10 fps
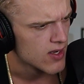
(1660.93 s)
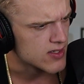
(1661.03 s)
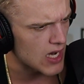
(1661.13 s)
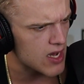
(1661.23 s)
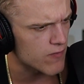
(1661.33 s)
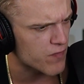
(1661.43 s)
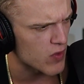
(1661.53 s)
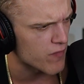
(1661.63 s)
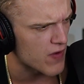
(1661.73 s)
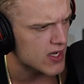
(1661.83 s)
Dayton for
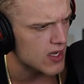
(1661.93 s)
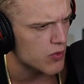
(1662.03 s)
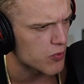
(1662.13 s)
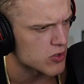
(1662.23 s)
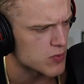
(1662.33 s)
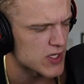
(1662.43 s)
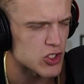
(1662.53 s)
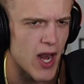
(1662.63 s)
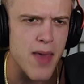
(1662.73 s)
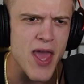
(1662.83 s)
the fucking 300 bits.
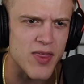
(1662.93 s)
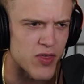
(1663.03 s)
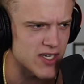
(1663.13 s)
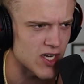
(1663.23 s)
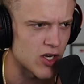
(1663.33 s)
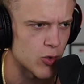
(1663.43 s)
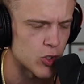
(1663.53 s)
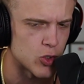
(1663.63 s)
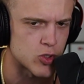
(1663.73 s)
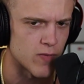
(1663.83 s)
Should I make this into a
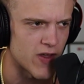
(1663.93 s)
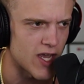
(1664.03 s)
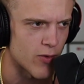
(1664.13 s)
YouTube video,